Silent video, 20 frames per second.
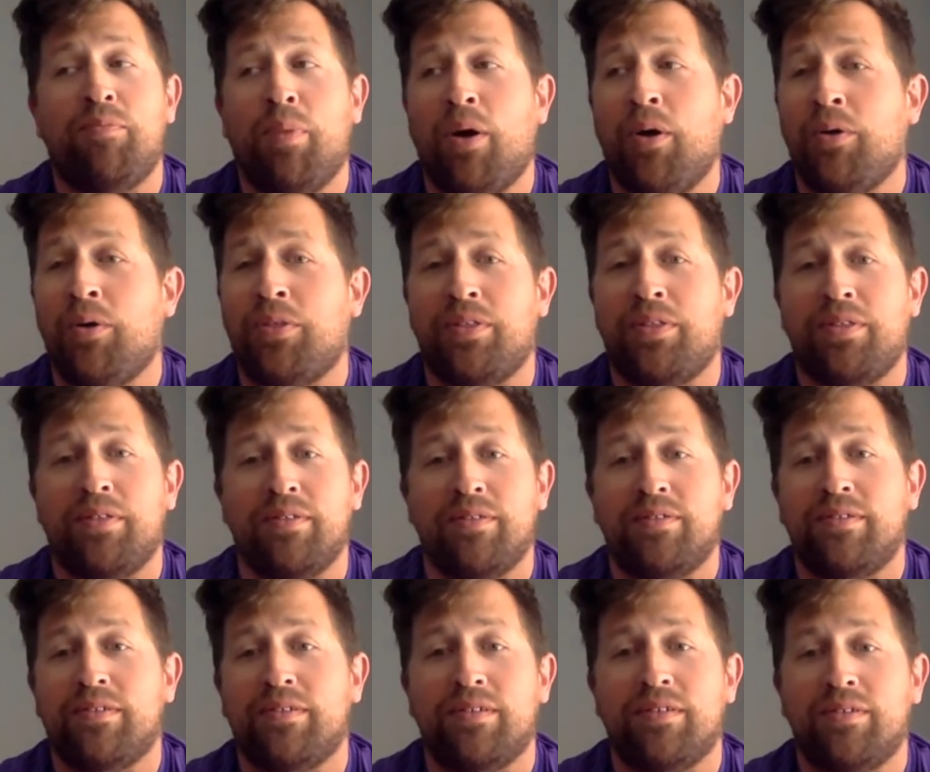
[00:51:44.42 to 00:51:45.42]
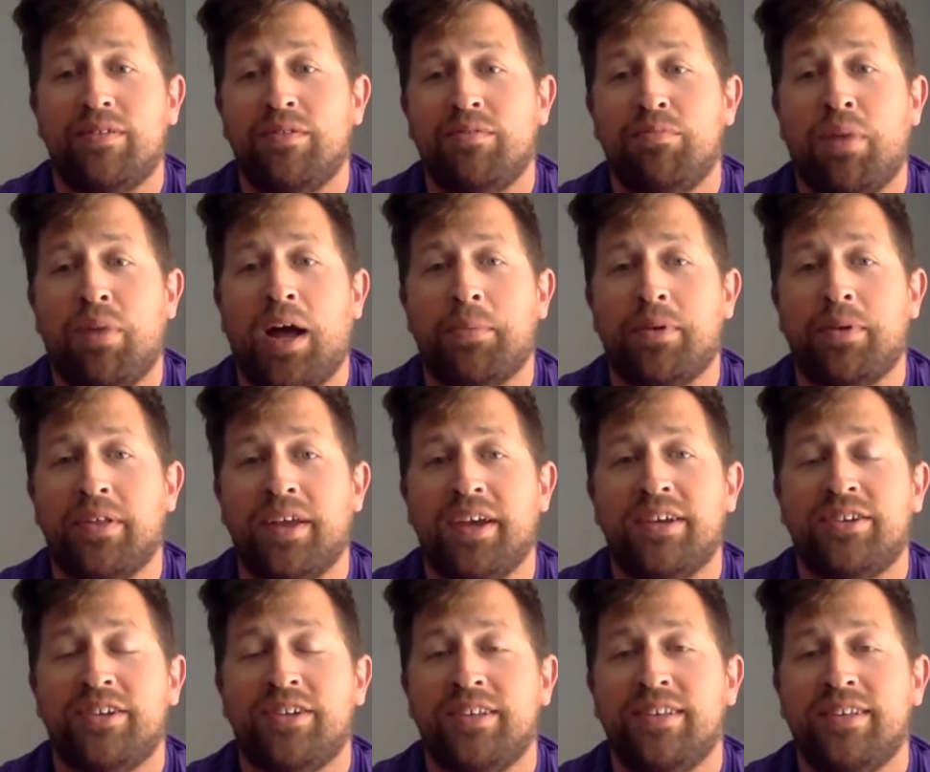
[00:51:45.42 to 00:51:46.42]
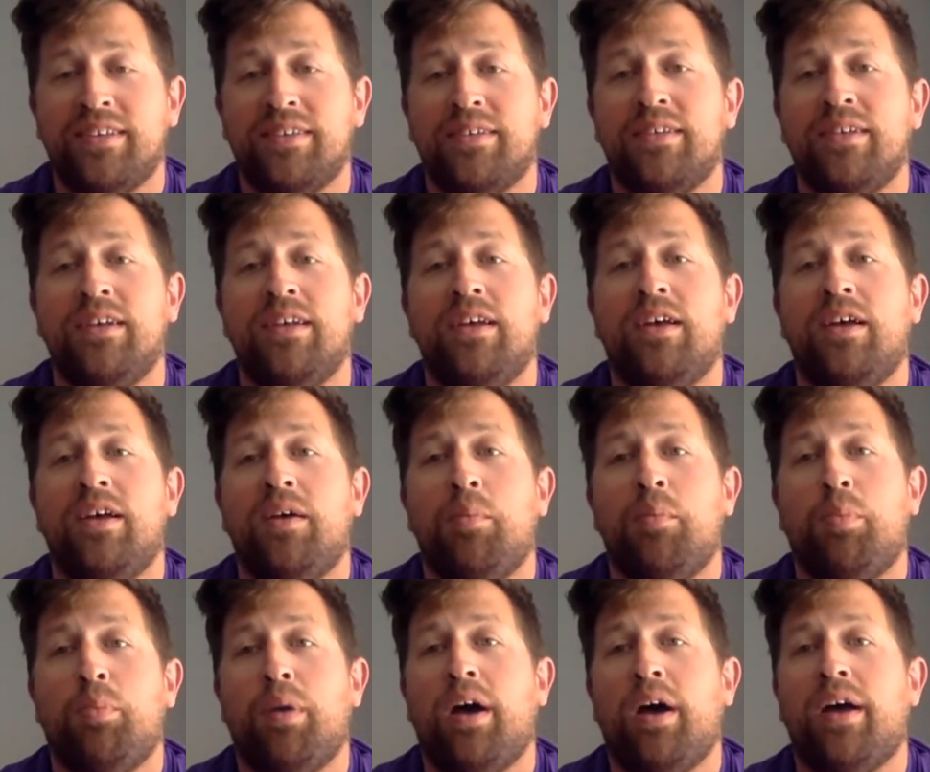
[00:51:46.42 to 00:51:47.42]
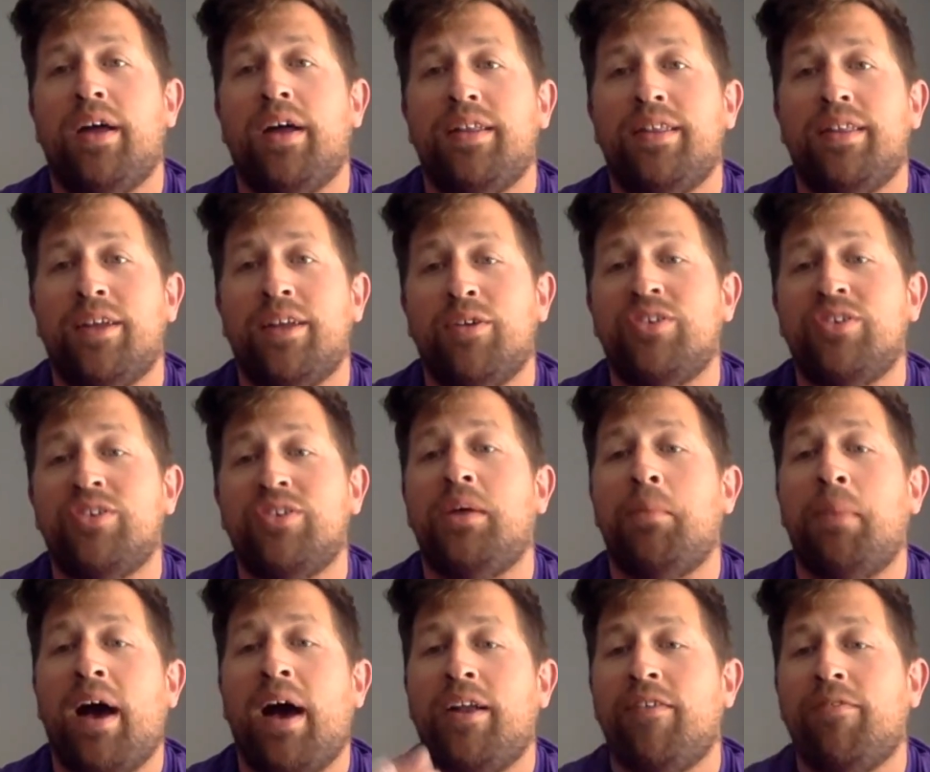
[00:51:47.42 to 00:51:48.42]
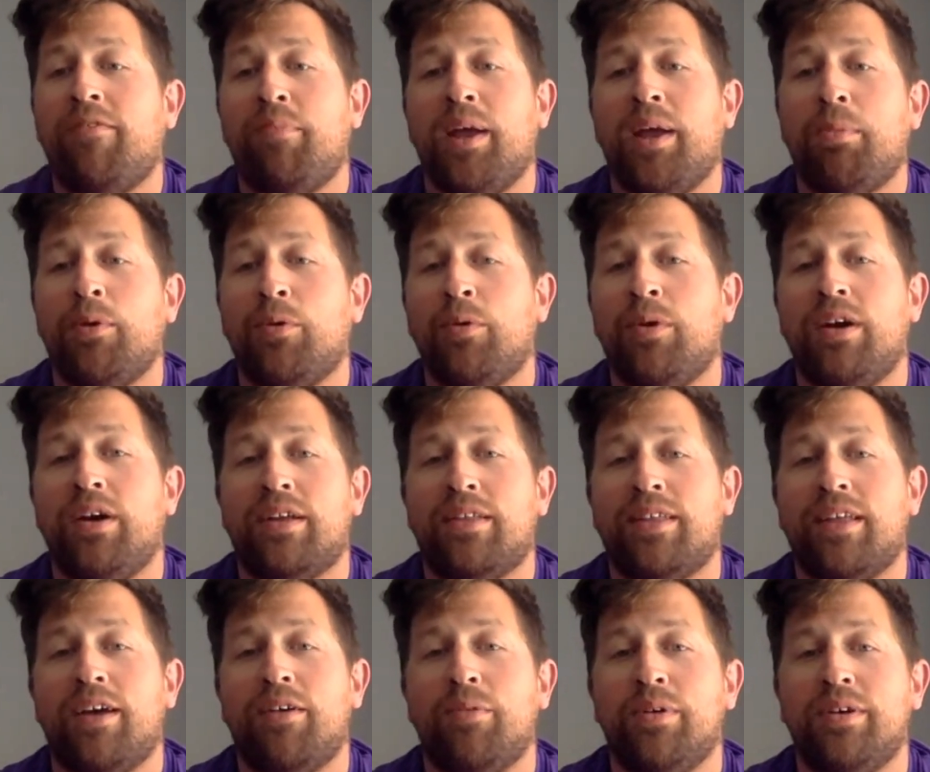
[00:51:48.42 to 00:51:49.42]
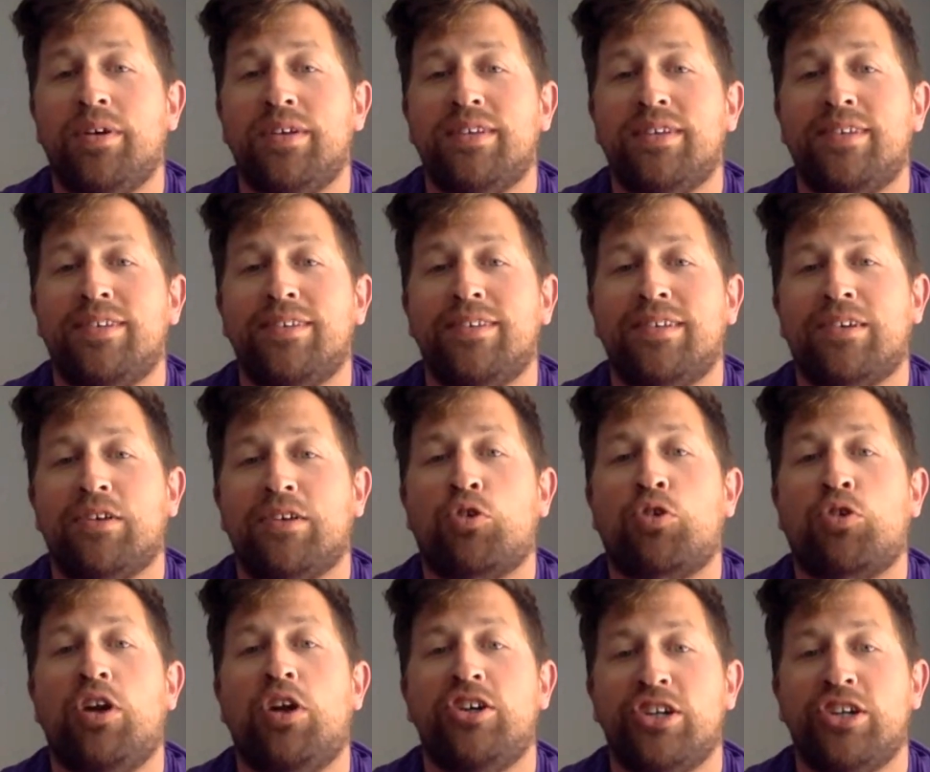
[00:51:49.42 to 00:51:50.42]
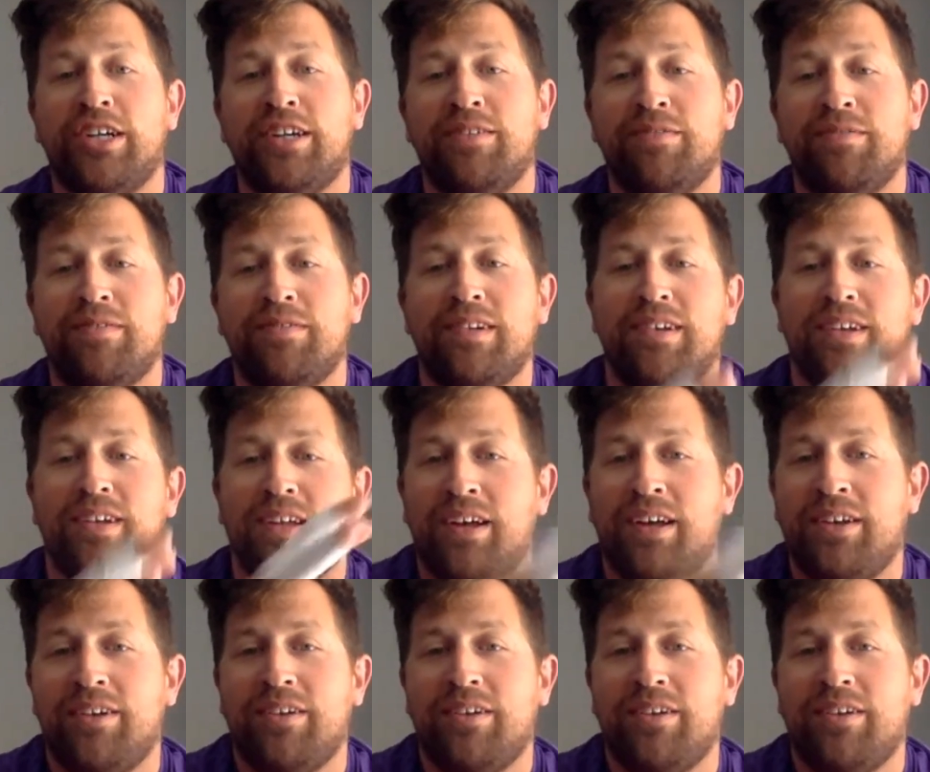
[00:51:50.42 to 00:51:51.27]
both populations, but there was an amount of paperwork that was crushing on